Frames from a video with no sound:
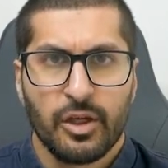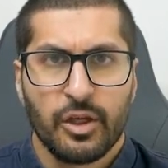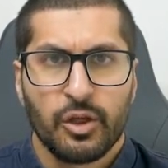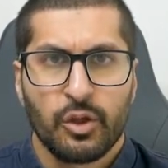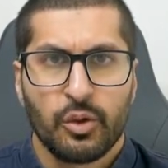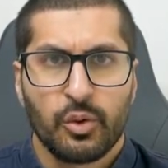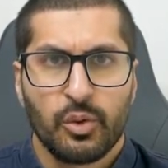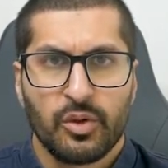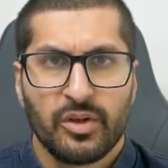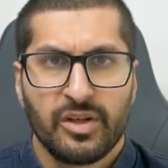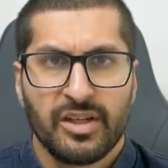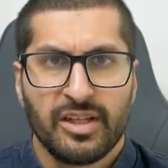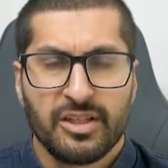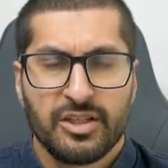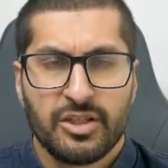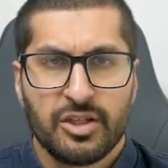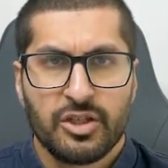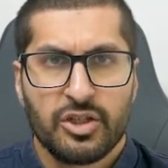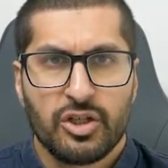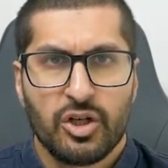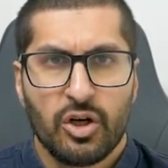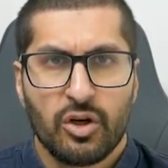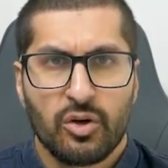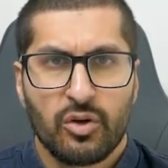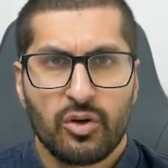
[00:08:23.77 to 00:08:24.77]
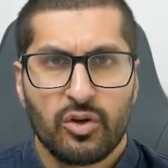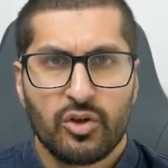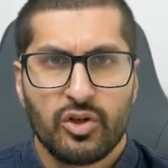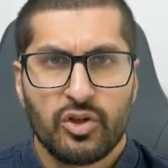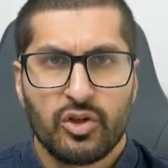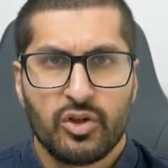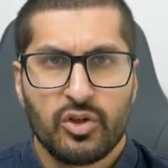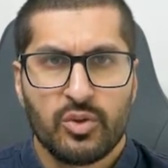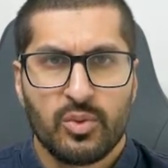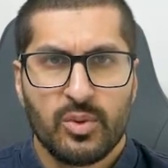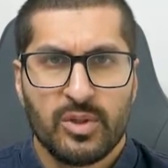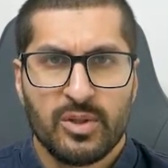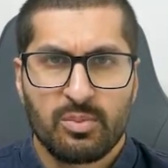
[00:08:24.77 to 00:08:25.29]
you will need to
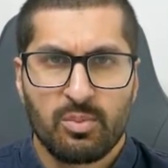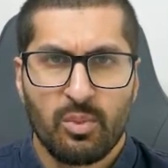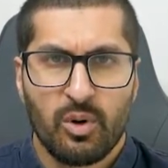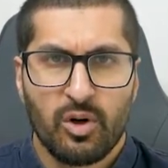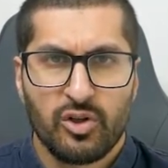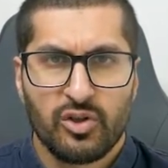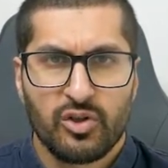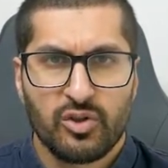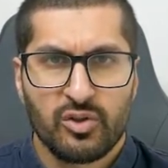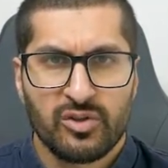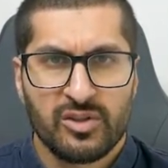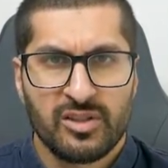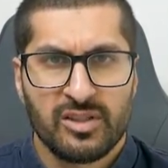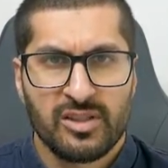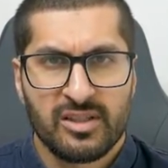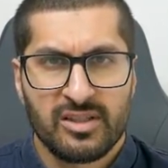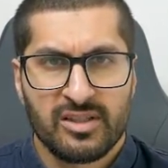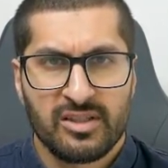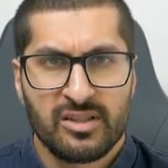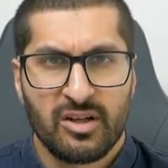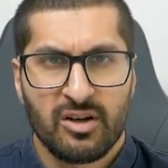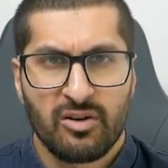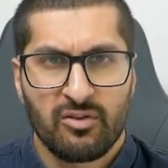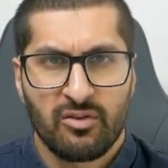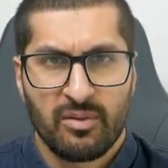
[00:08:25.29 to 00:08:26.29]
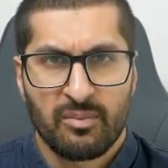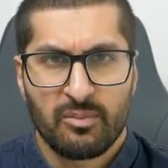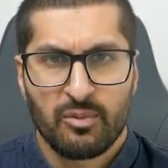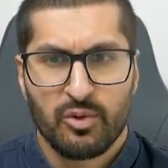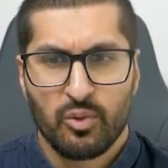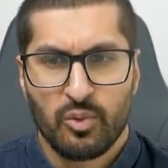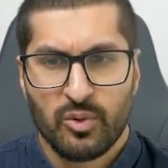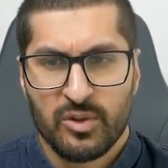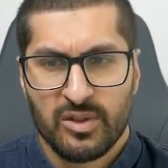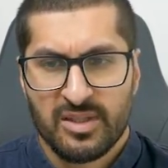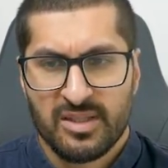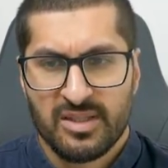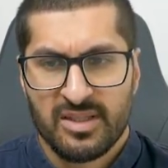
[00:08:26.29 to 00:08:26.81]
choose which modules in the CRM
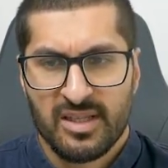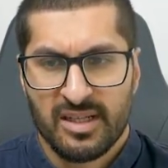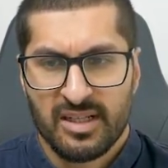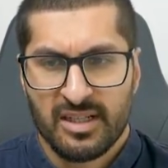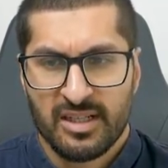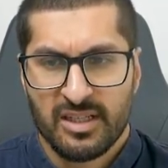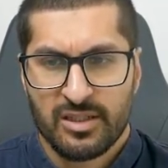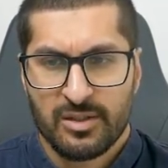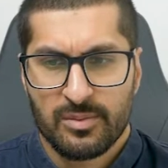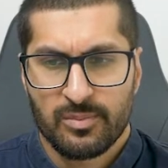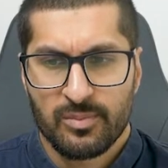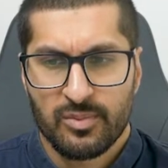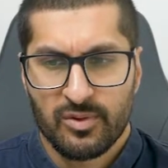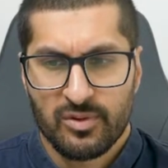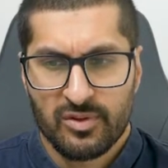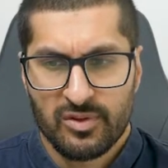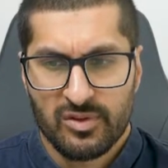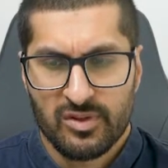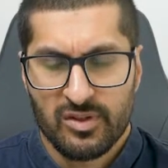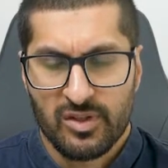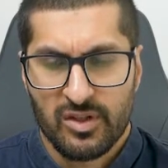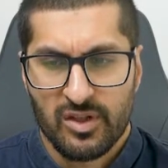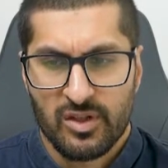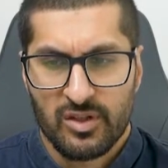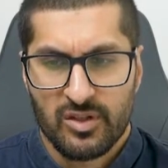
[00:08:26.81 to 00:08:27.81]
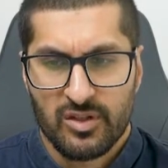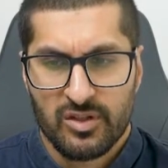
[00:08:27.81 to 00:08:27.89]
you want to sync into Books.